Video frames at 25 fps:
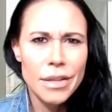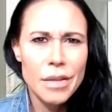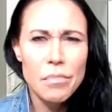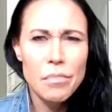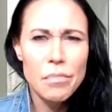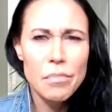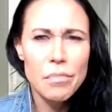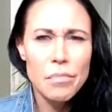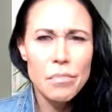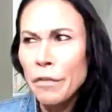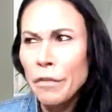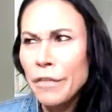
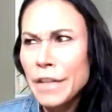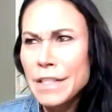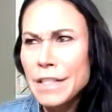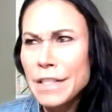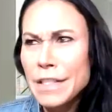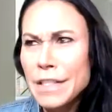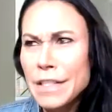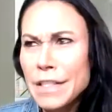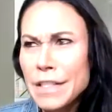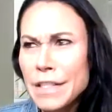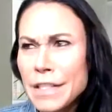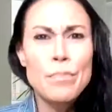Perfect
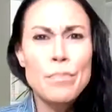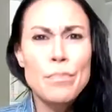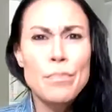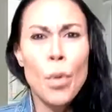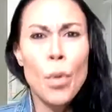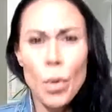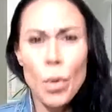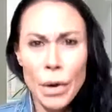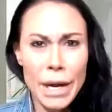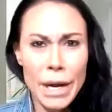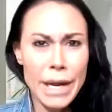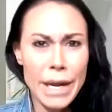is
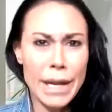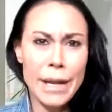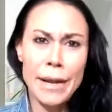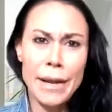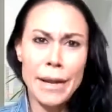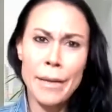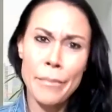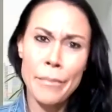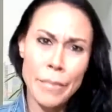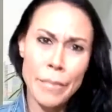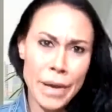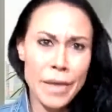boring,
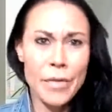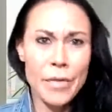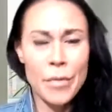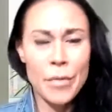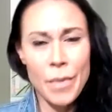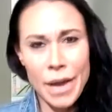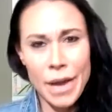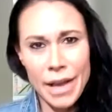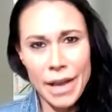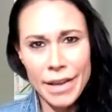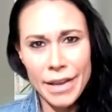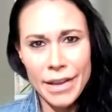by the
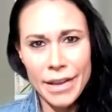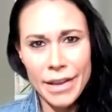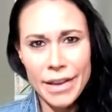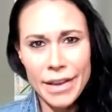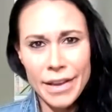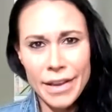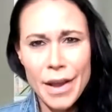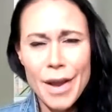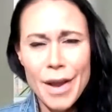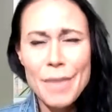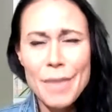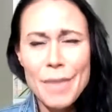way.
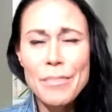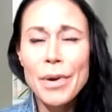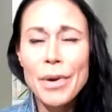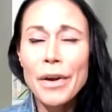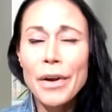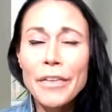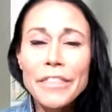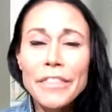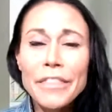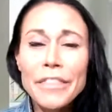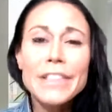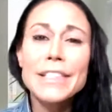
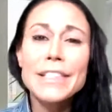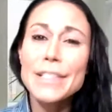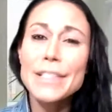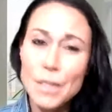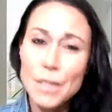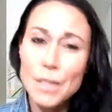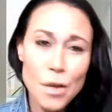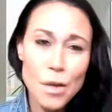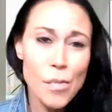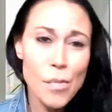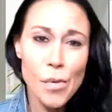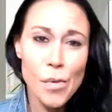Perfect is
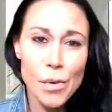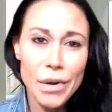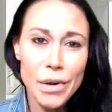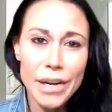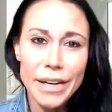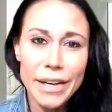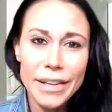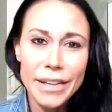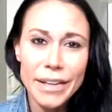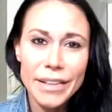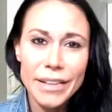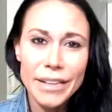so
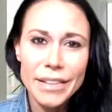boring.